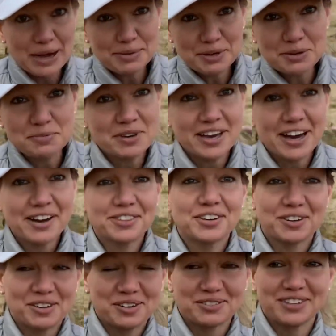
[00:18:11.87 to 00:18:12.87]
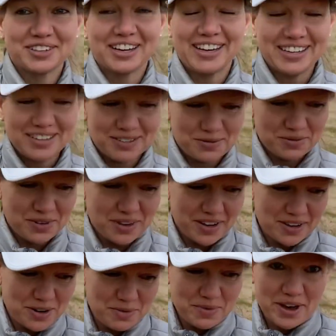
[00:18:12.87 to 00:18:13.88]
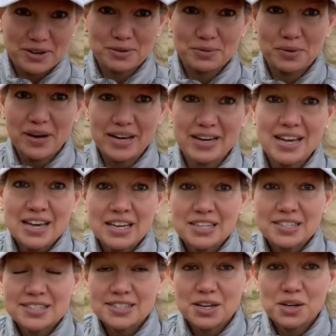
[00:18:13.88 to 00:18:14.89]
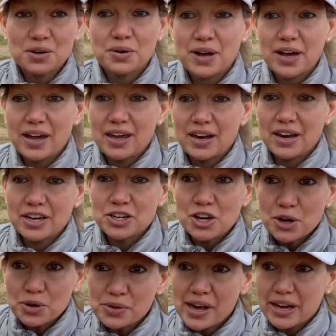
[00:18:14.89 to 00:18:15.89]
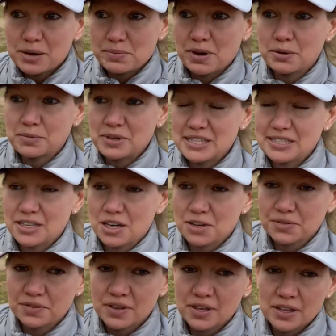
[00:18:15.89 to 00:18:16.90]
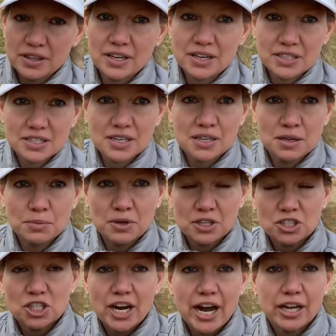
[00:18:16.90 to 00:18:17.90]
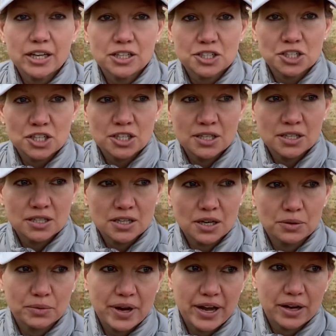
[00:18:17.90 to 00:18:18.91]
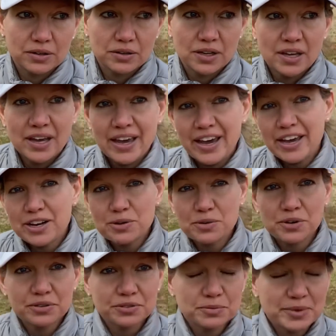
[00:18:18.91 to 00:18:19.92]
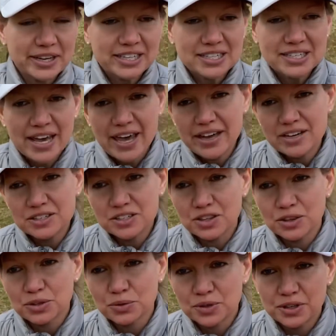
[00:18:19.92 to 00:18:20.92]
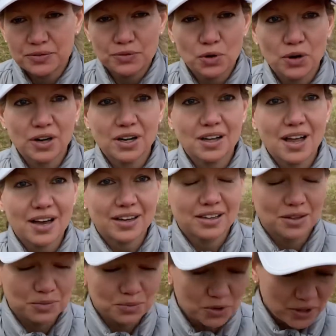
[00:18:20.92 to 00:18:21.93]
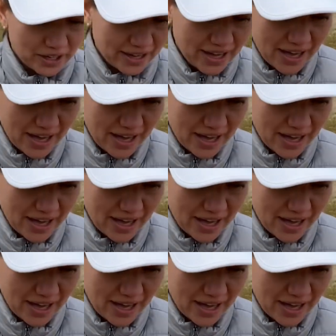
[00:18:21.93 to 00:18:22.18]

going to be out there overnight, what no matter what. So, and I know that about myself, that it's going to be a challenge around anywhere from like ten to three, four o'clock in the morning.